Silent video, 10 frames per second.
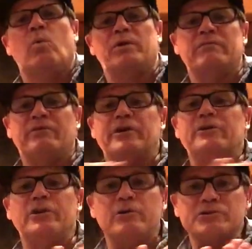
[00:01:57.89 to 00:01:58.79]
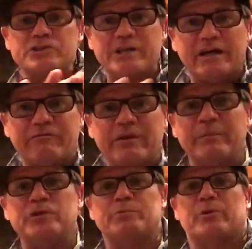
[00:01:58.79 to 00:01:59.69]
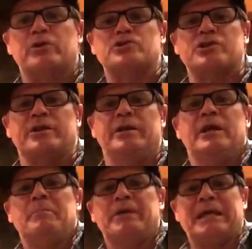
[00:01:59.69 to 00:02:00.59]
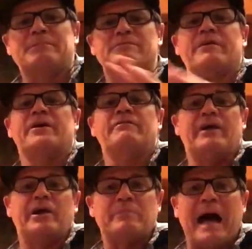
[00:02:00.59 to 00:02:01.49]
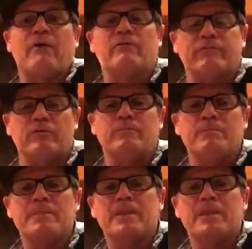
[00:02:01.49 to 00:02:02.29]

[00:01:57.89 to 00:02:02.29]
when a very low self-image person becomes very, very powerful,